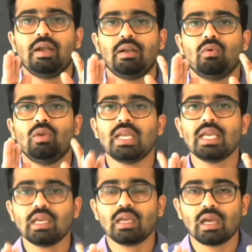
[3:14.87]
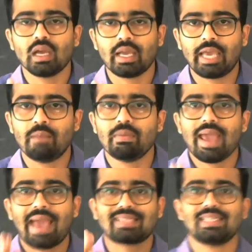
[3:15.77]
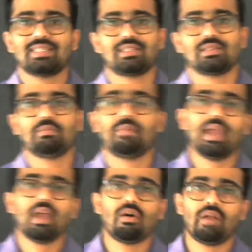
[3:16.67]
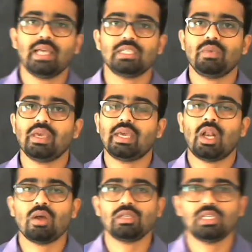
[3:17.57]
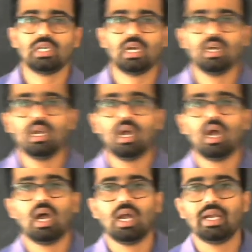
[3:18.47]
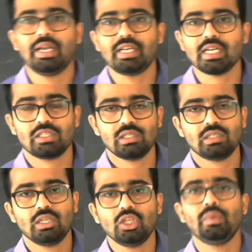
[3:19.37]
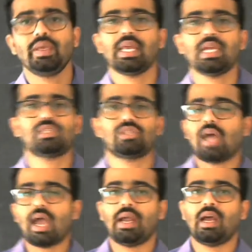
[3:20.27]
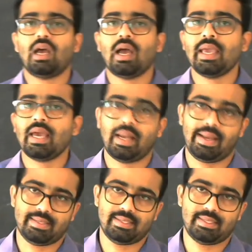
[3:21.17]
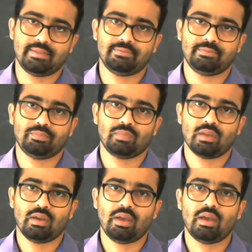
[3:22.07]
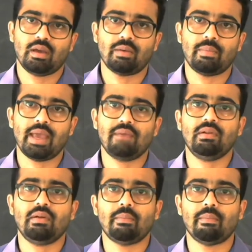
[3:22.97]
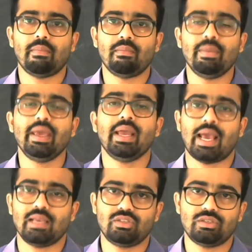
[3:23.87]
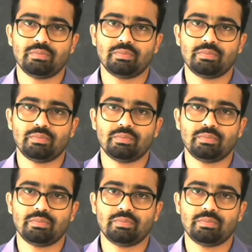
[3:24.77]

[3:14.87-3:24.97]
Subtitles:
only can be accessed by our eyes. We cannot detect the UV rays, IR rays by our bare eyes.